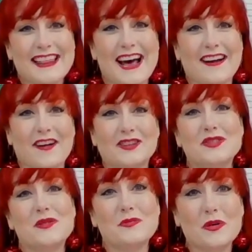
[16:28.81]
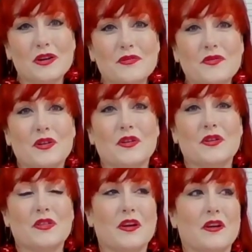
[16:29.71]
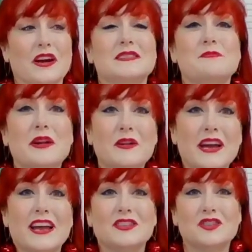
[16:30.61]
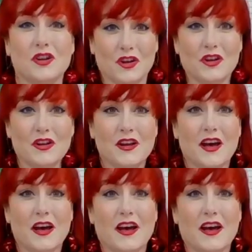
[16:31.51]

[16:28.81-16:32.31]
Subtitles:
that are so important for their experiential